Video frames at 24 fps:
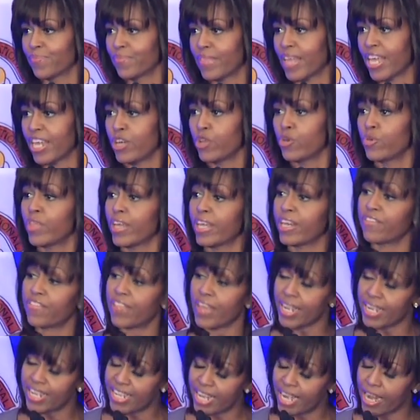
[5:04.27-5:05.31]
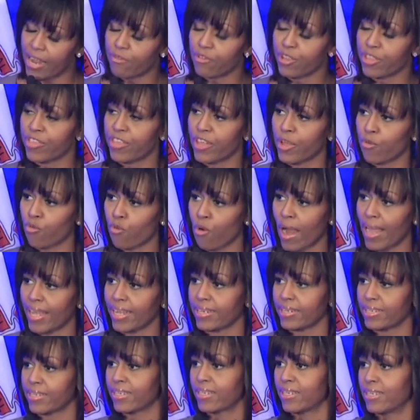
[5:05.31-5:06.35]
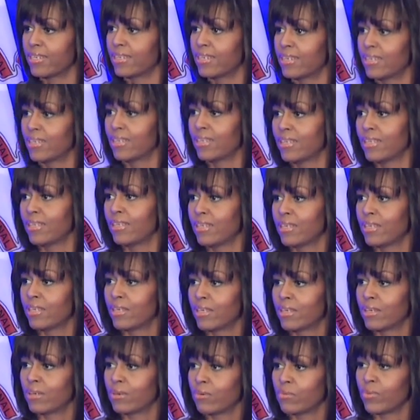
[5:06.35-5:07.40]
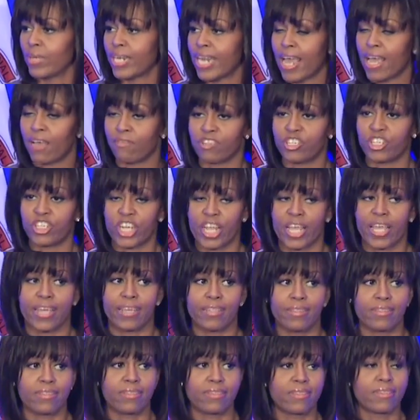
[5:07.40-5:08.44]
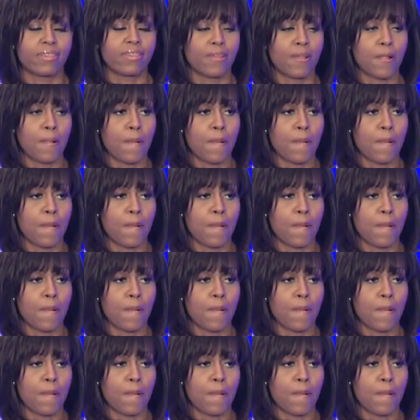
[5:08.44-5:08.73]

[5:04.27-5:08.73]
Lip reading: They knew that if they did everything right, we'd have a chance.